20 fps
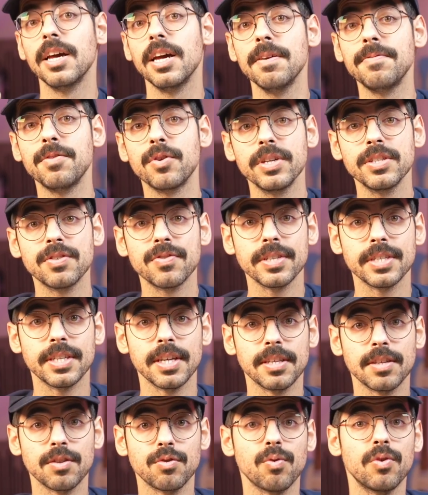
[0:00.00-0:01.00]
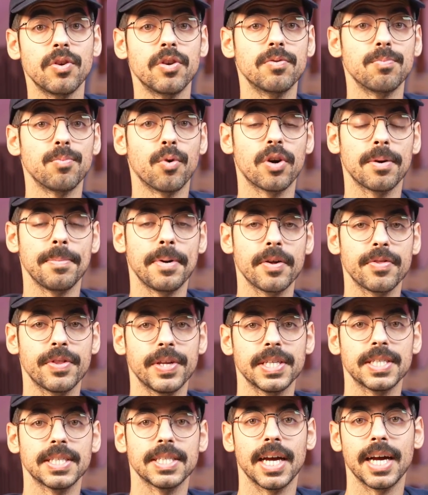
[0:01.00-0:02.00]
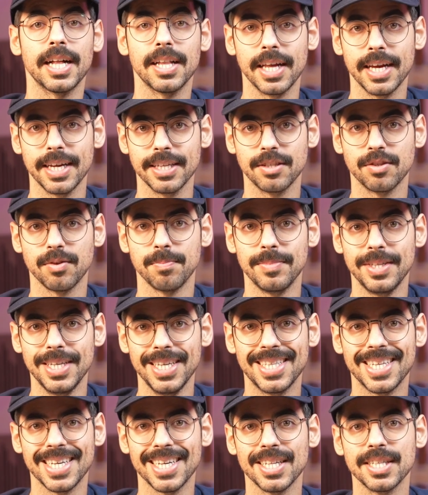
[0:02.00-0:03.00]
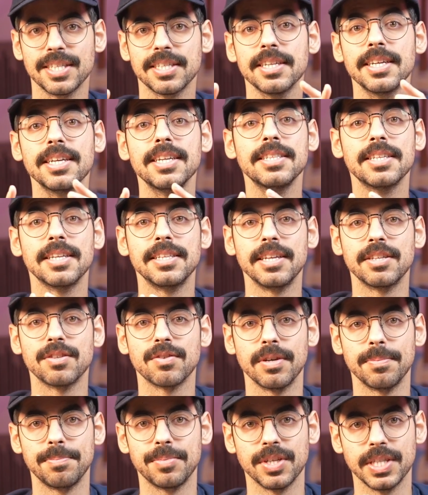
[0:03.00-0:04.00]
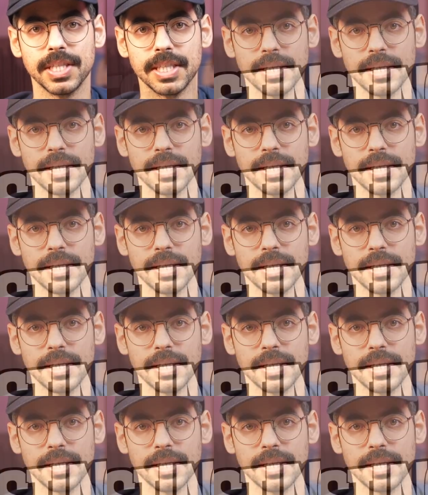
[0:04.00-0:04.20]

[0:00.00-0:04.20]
If you're interested to learn more about this, I'll add some details in the description.